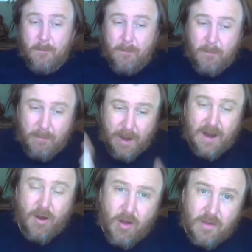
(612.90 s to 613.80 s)

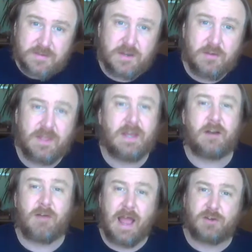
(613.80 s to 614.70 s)
but also the
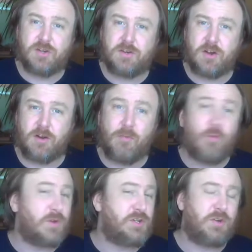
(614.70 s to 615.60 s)
interaction term,
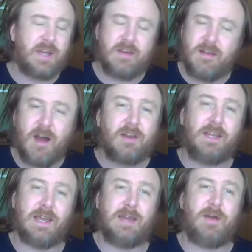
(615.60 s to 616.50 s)
which you cannot
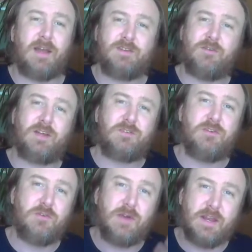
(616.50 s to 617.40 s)
get by doing
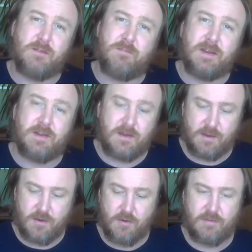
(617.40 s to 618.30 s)
2 independent
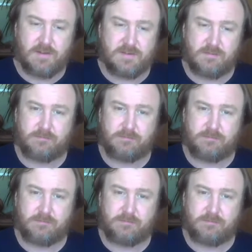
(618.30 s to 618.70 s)
ANOVAs.